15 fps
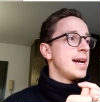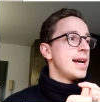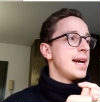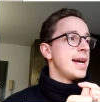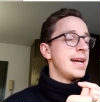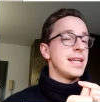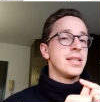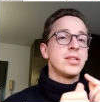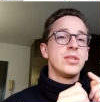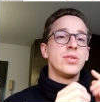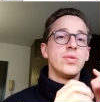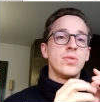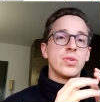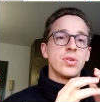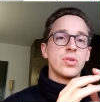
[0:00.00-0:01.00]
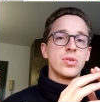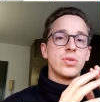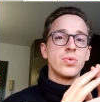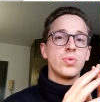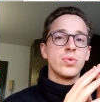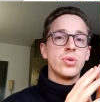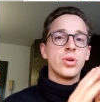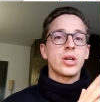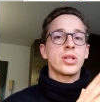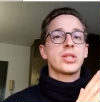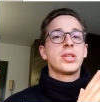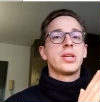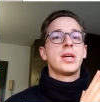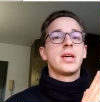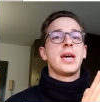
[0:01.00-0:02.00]
and do
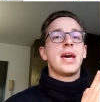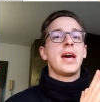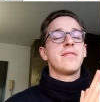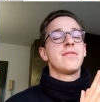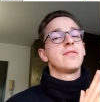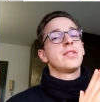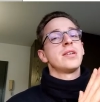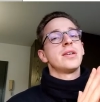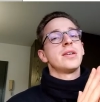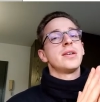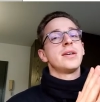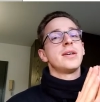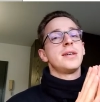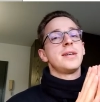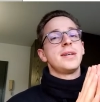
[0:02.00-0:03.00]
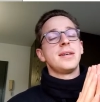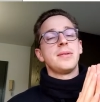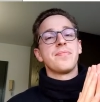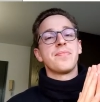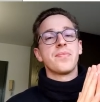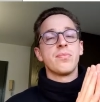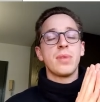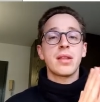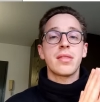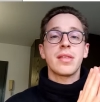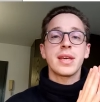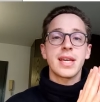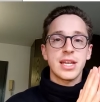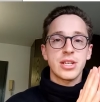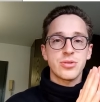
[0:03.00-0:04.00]
not have a
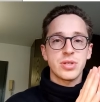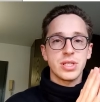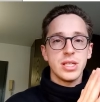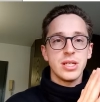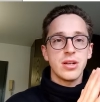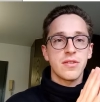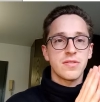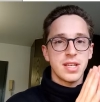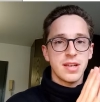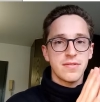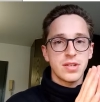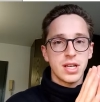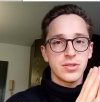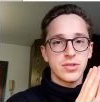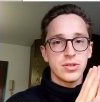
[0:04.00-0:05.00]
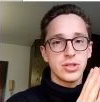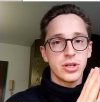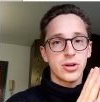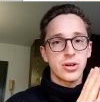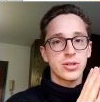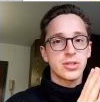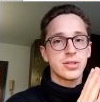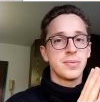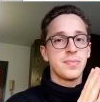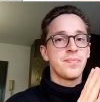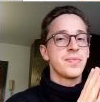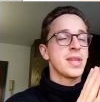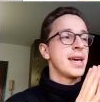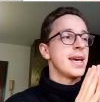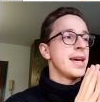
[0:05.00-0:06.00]
monthly cash receipt of 700 euros,
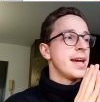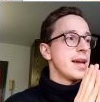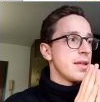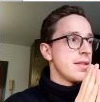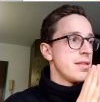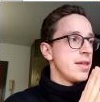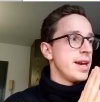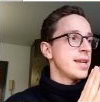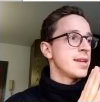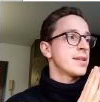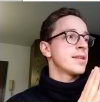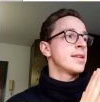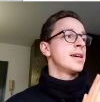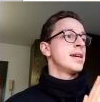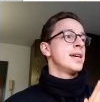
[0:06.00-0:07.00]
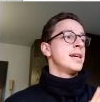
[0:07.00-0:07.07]
then